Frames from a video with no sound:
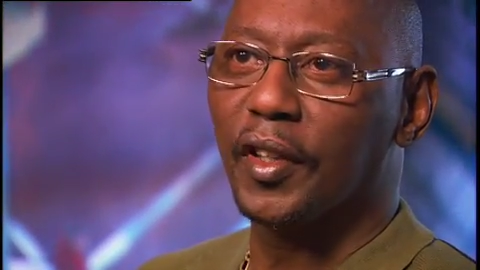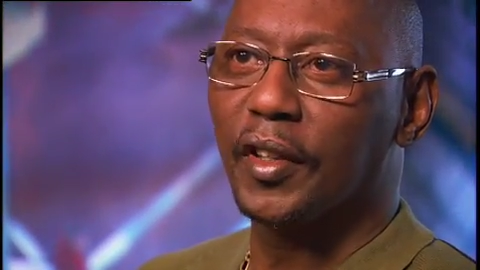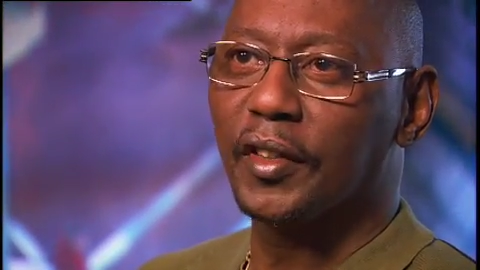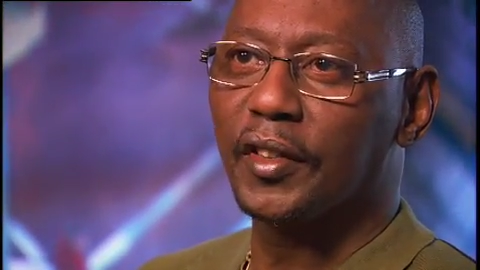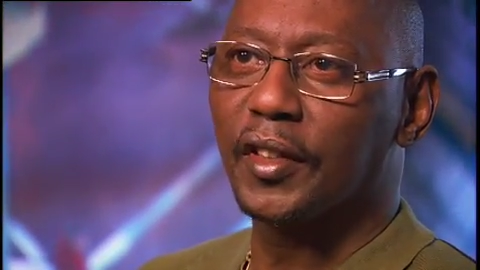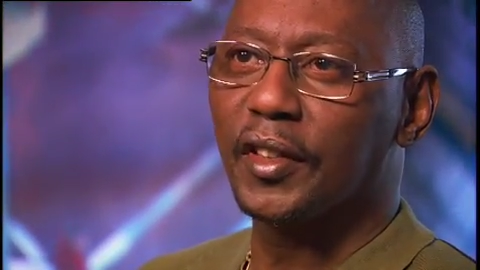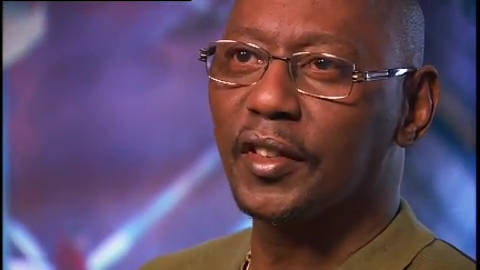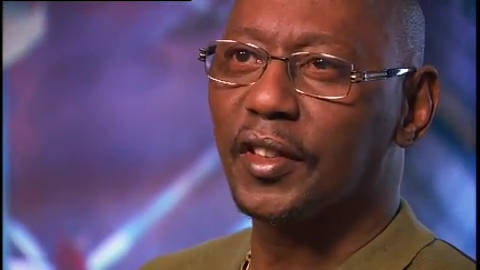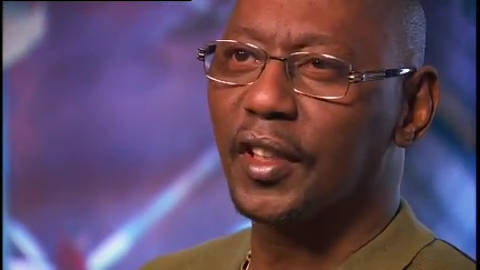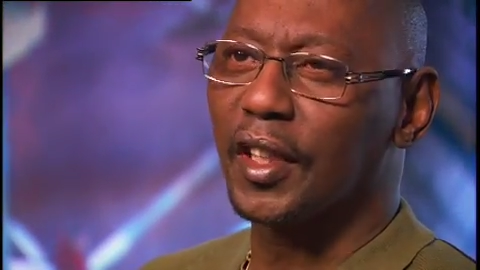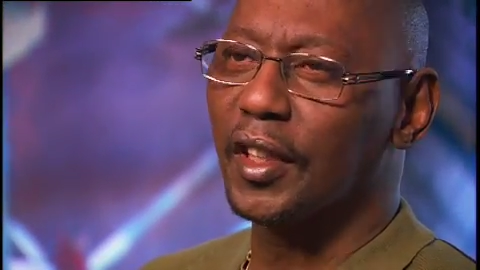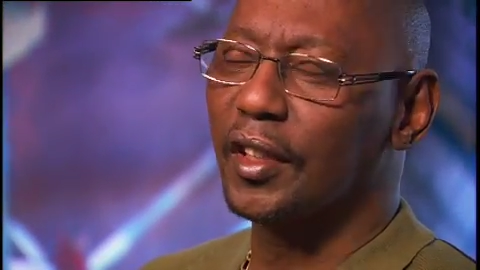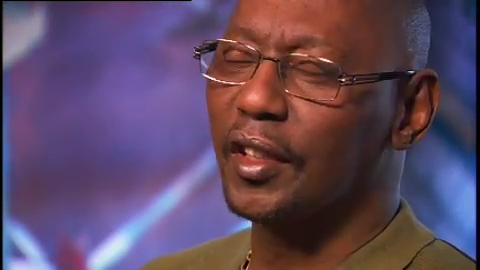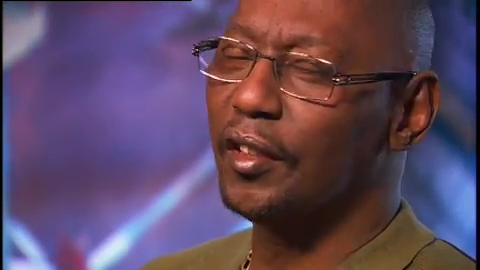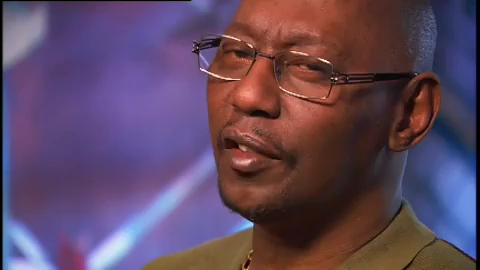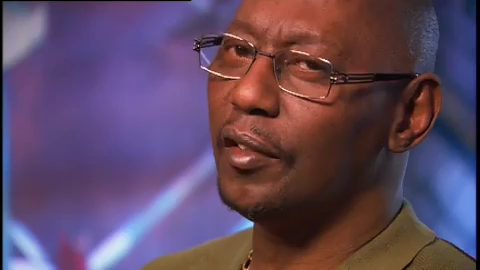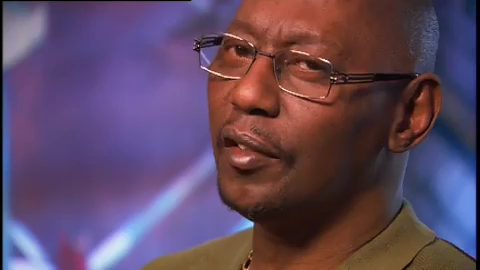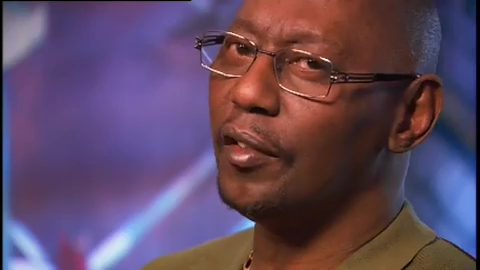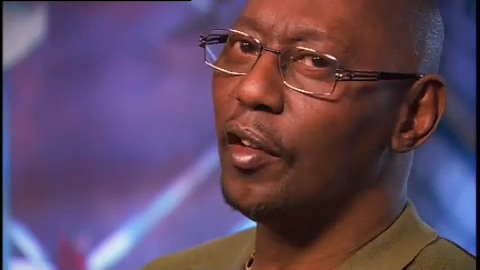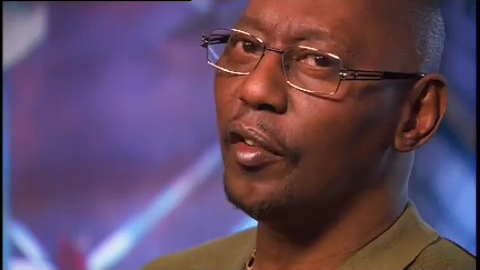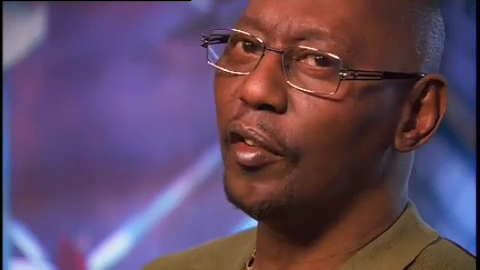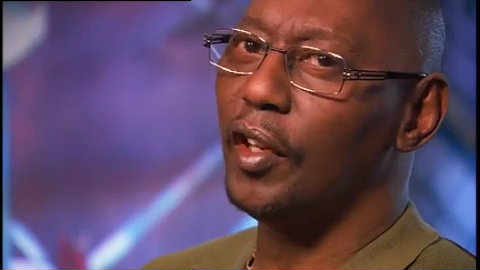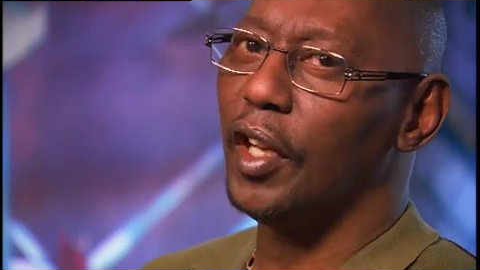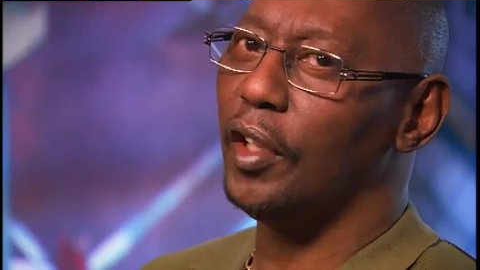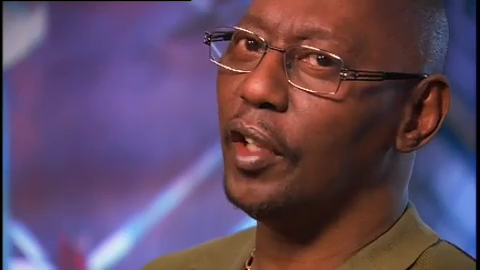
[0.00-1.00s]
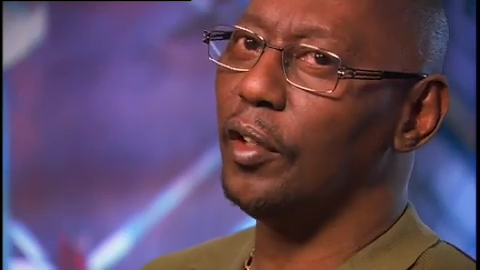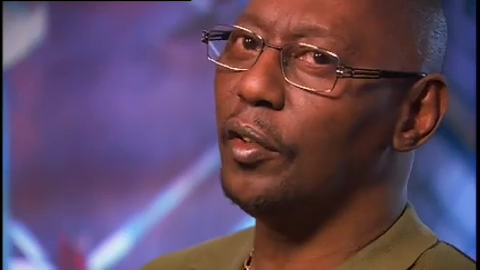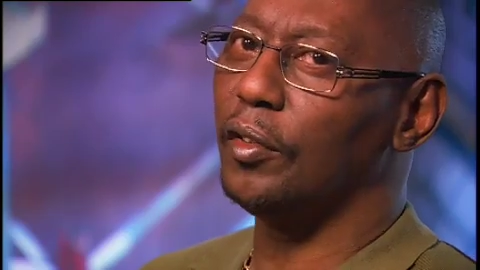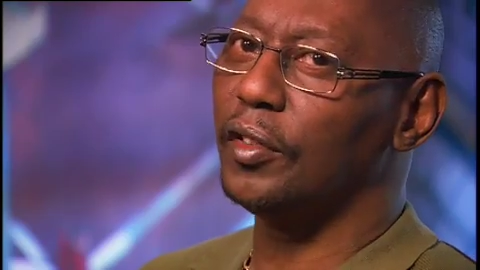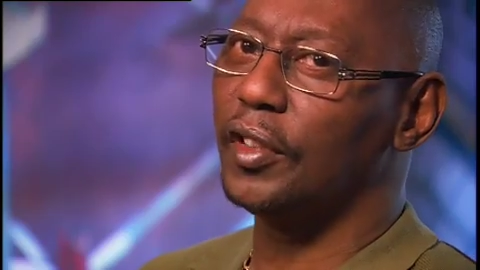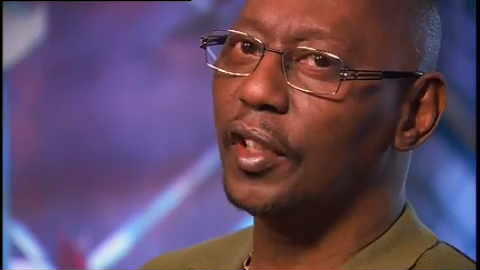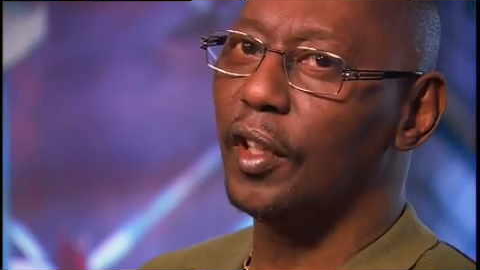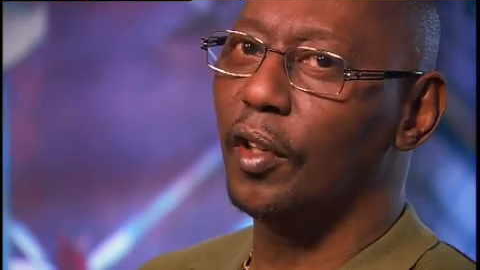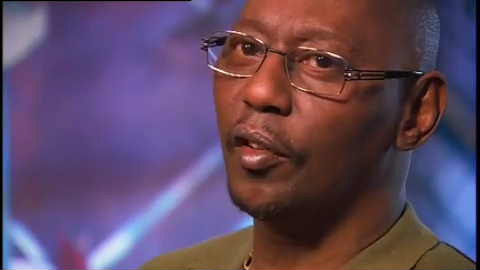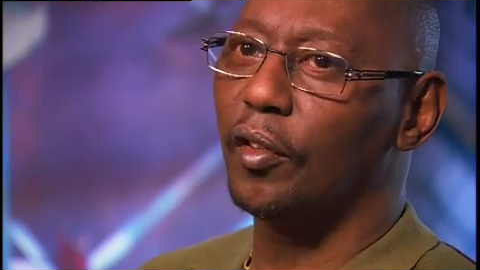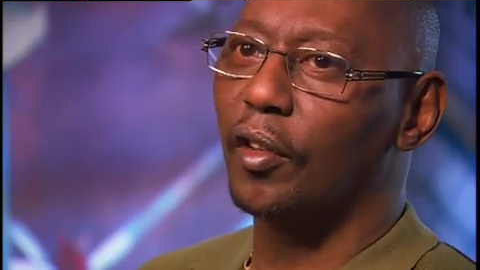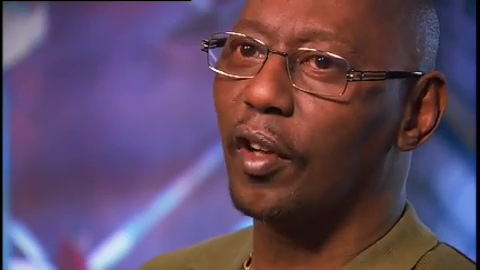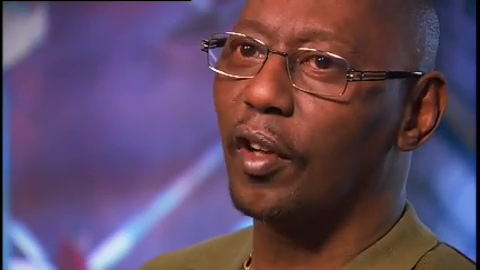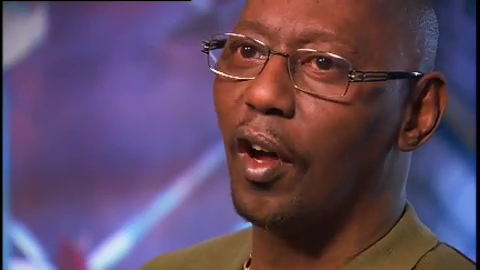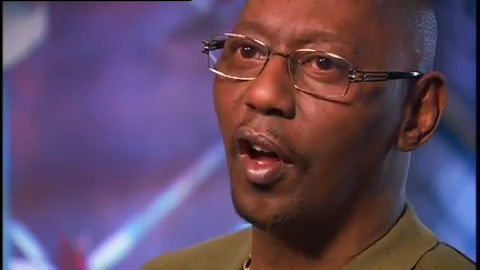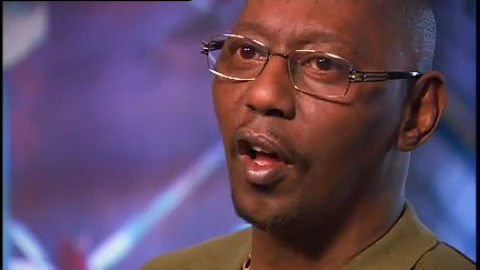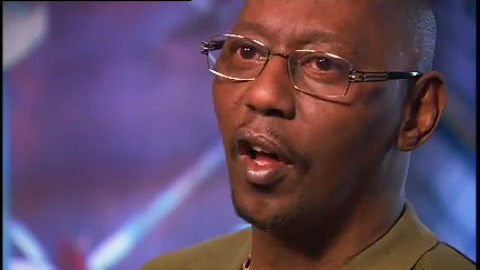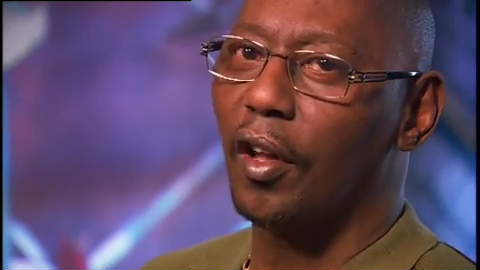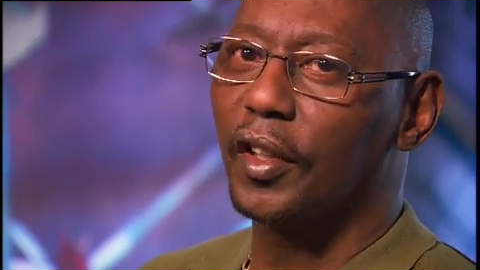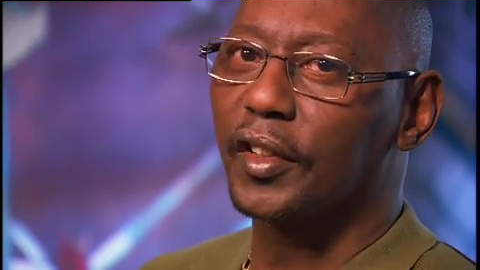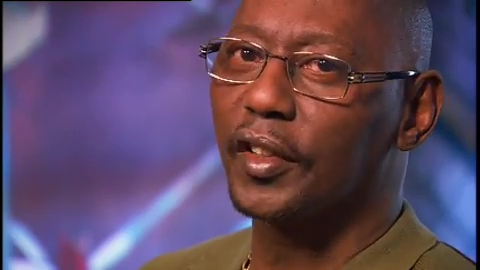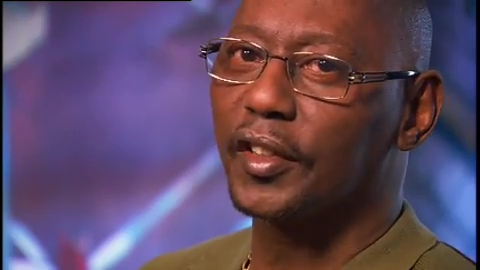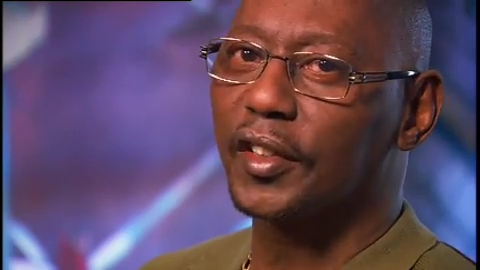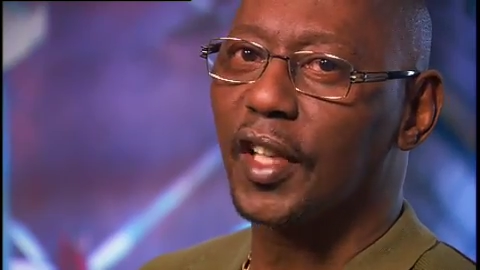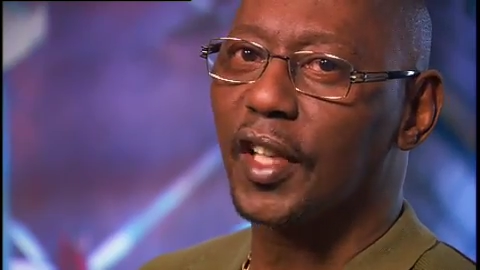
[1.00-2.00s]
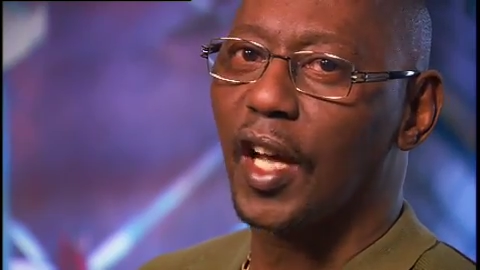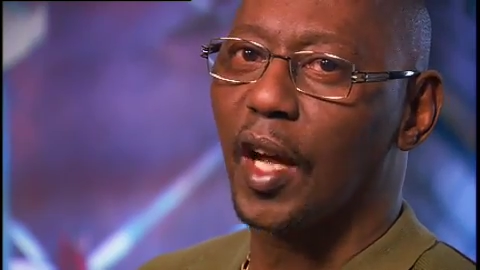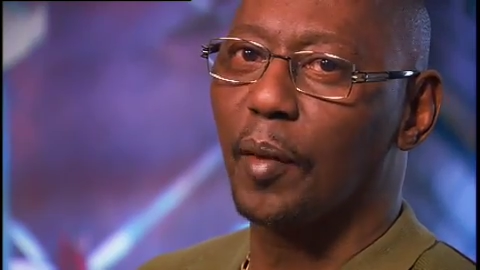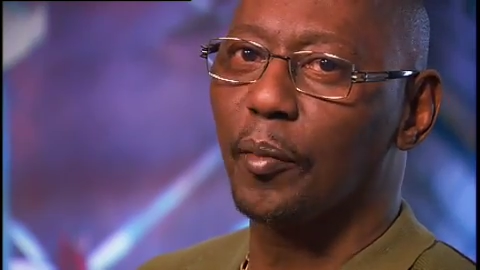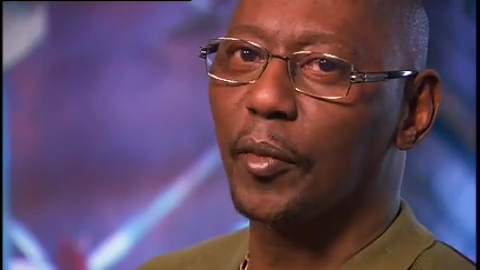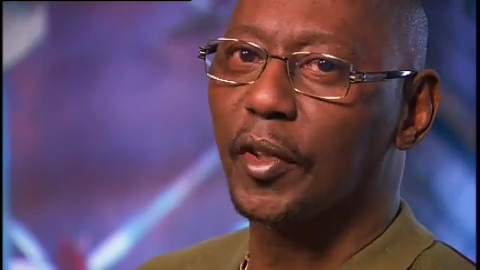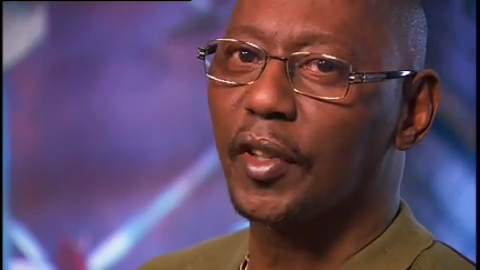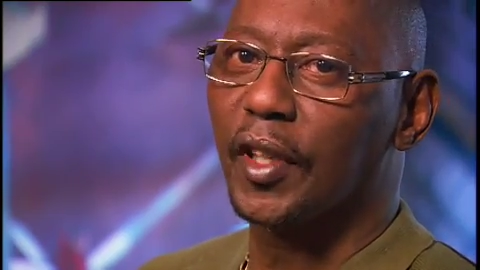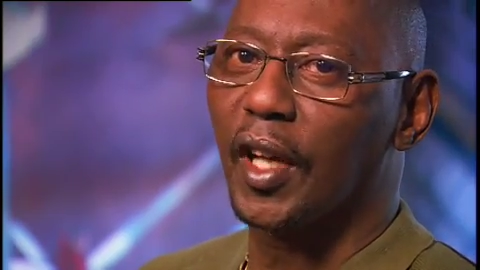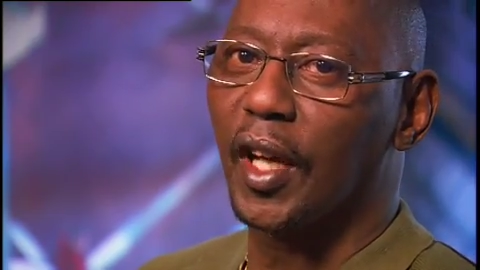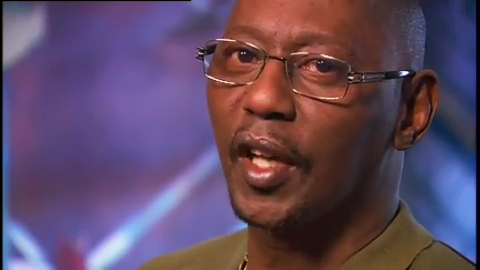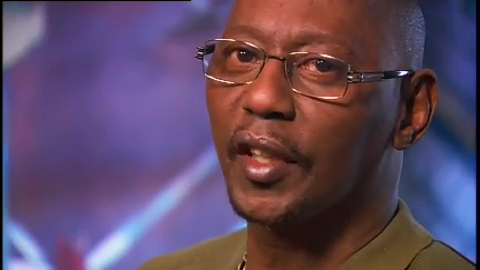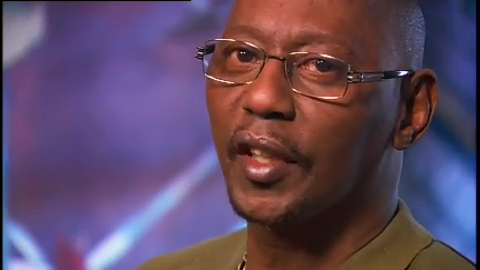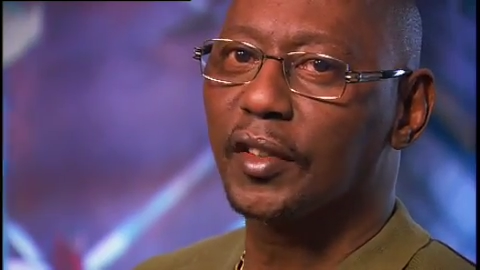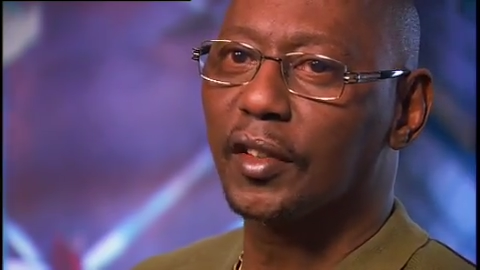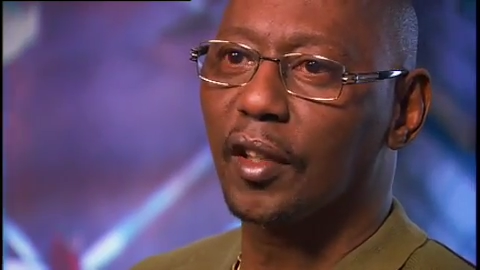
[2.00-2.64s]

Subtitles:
And she said, "They usually don't call this time of day."